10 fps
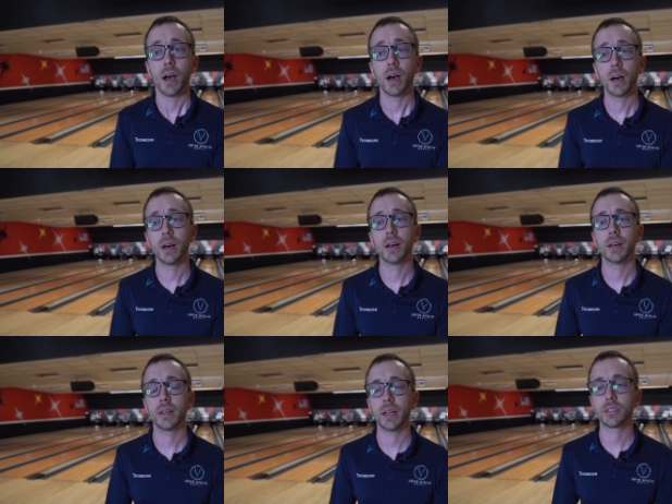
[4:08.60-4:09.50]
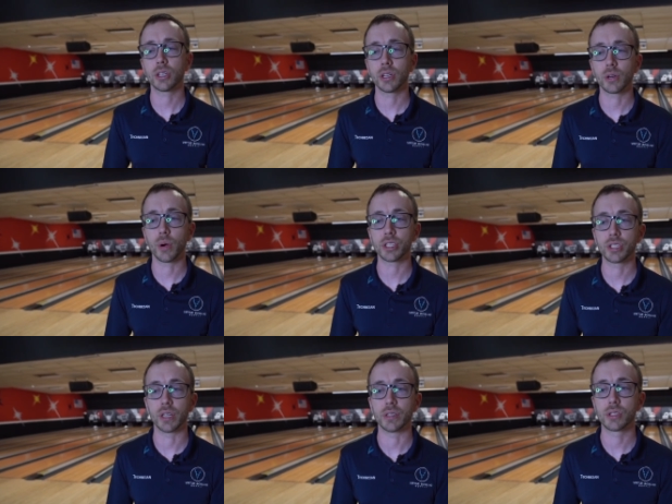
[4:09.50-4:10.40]
Uh, it's a good
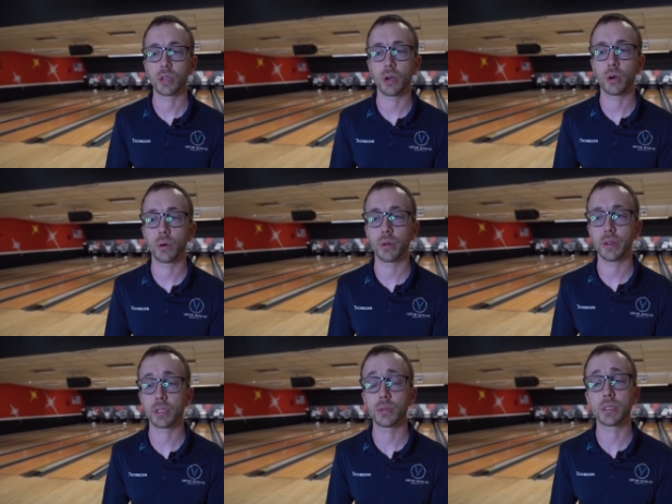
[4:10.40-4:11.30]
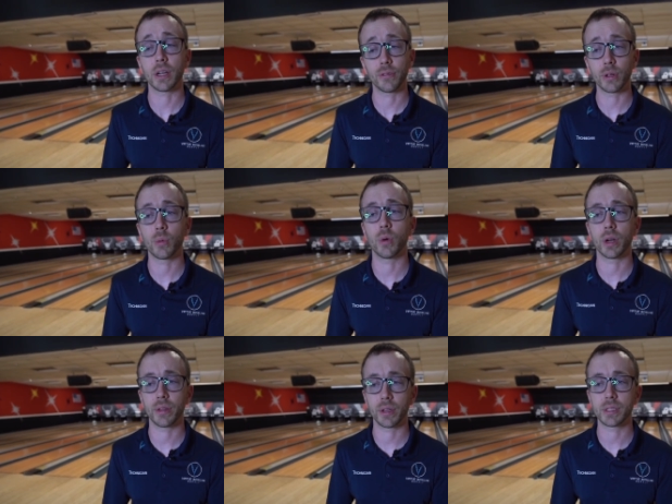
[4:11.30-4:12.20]
question. So this was definitely
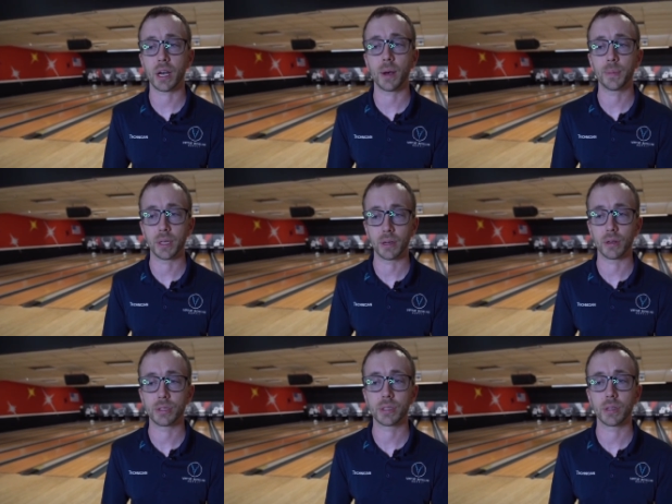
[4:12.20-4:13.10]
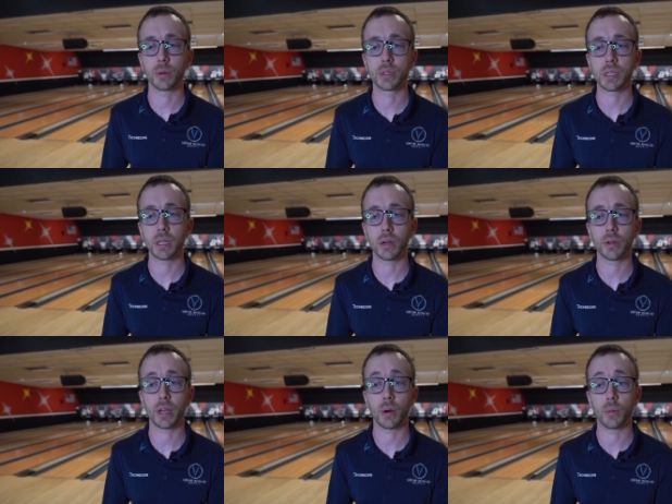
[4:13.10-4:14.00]
one of the top years. There was a
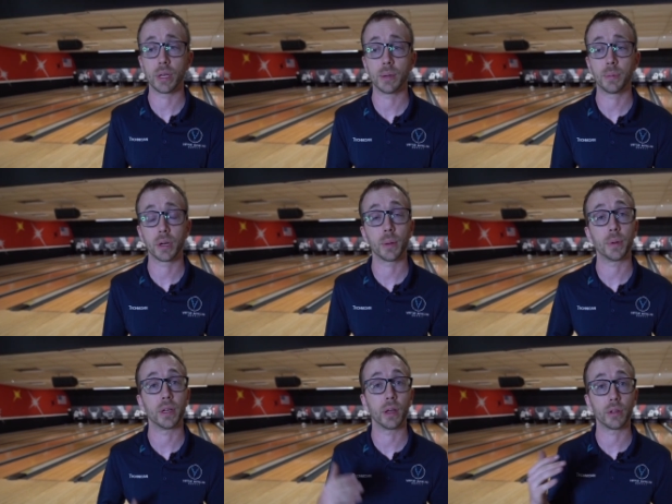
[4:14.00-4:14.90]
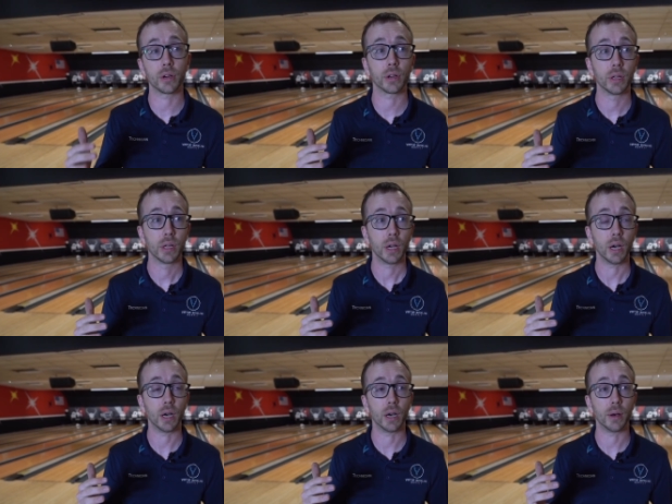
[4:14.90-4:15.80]
year that we put up another
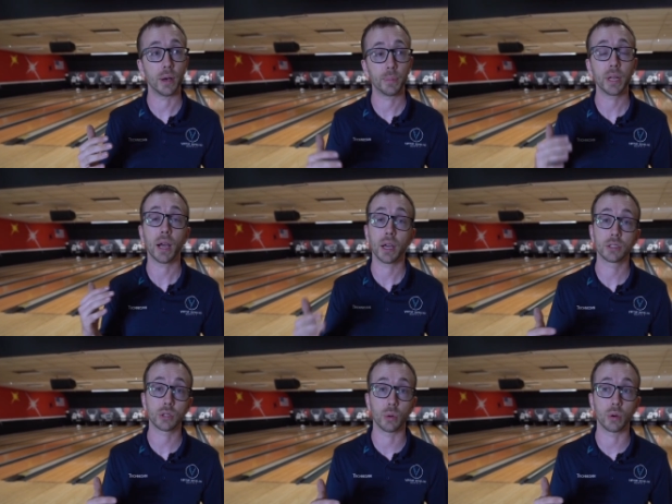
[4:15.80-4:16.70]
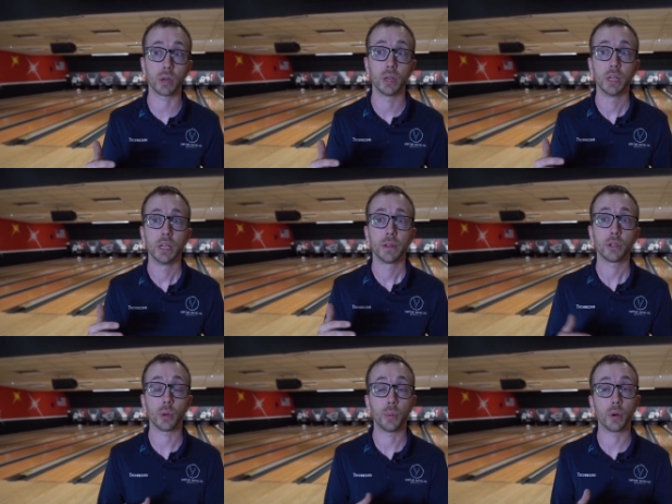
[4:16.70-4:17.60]
uh, pretty high score
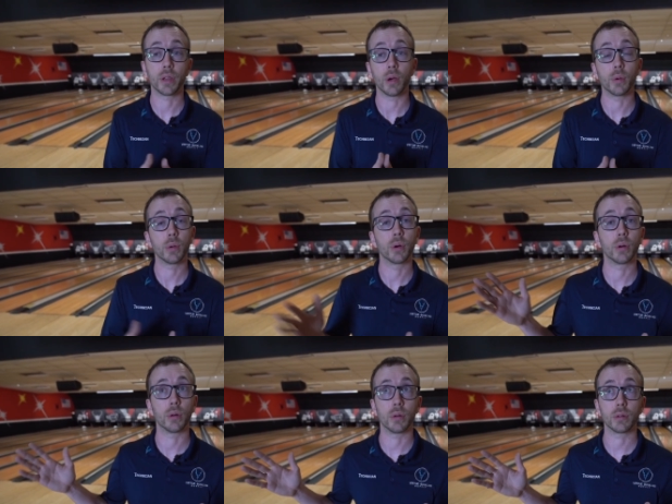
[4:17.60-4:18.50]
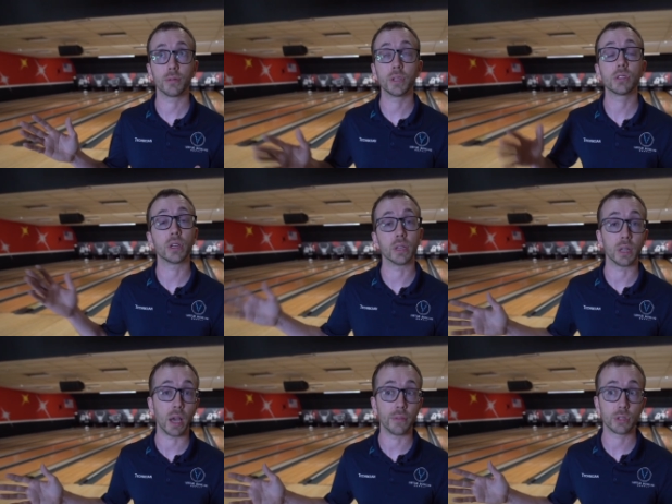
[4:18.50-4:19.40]
to the point that we were featured in the
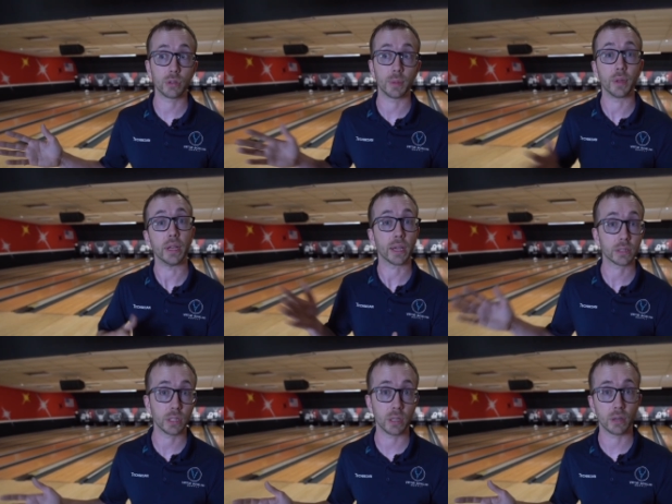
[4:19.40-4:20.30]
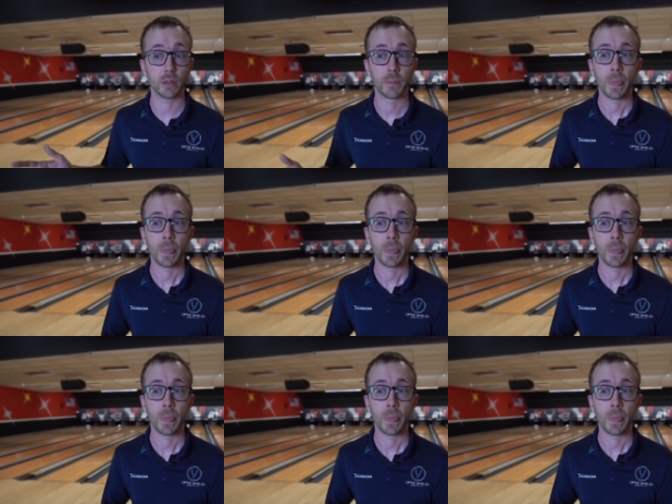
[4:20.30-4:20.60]
live stream the next year.